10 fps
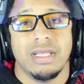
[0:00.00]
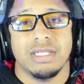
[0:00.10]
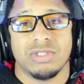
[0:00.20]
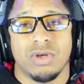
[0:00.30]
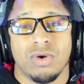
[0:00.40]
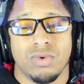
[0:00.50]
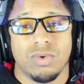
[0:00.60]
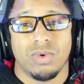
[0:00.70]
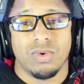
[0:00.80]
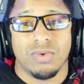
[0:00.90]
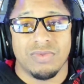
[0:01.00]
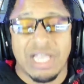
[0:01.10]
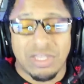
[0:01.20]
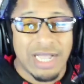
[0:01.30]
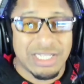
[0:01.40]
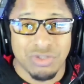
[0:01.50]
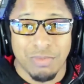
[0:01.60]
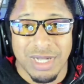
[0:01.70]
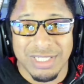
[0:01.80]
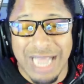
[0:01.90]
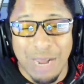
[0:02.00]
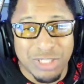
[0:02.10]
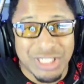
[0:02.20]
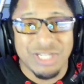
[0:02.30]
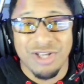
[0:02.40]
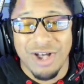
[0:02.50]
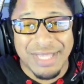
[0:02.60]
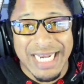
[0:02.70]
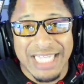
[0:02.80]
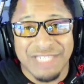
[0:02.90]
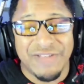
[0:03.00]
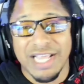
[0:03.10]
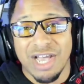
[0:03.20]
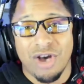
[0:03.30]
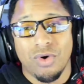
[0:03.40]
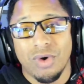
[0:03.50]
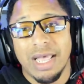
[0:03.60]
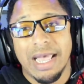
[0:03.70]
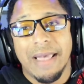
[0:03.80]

So thank you guys so much. I will see y'all in the next video.